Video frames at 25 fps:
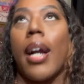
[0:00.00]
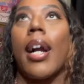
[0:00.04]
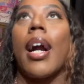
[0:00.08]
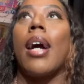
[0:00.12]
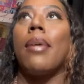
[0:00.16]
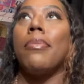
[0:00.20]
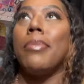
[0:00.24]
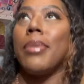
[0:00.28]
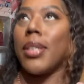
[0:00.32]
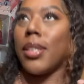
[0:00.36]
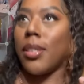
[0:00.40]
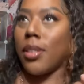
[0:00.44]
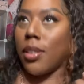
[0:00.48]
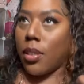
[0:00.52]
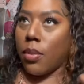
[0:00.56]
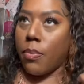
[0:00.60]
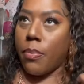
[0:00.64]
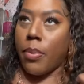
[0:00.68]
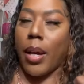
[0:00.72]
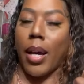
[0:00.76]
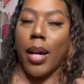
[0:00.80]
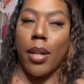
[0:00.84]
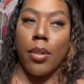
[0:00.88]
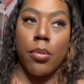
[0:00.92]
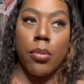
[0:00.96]
got me another
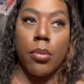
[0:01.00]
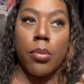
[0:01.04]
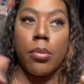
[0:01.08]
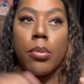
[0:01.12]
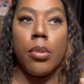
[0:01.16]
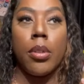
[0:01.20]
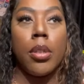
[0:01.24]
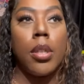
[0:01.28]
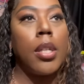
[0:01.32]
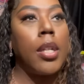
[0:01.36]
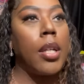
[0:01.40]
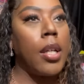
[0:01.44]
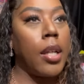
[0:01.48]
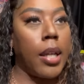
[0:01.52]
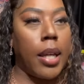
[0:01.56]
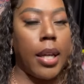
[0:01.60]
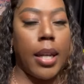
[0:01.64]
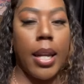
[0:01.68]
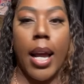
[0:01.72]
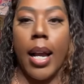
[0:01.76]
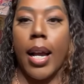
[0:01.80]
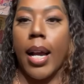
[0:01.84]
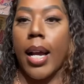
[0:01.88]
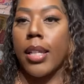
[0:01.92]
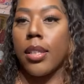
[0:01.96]
bottle, and
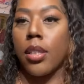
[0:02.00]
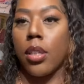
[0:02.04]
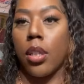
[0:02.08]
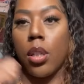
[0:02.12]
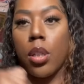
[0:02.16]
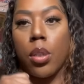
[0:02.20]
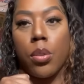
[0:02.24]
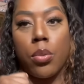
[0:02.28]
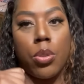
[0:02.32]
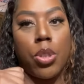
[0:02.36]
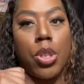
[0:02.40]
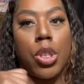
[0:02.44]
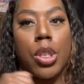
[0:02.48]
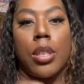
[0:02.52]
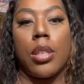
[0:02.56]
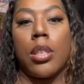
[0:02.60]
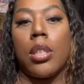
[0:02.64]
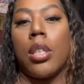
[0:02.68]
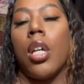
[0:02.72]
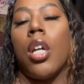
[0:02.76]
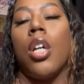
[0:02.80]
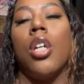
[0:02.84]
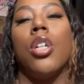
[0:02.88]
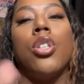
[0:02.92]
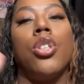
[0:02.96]
I got the lotion.
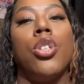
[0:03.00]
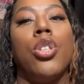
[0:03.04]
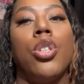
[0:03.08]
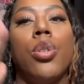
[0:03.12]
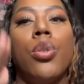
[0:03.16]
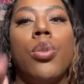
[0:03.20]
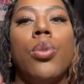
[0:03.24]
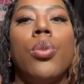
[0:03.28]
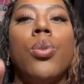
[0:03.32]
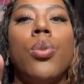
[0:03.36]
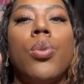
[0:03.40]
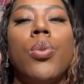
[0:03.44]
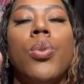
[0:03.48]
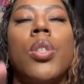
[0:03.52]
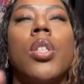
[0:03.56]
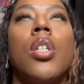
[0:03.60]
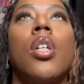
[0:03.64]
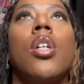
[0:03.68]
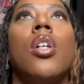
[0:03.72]
We're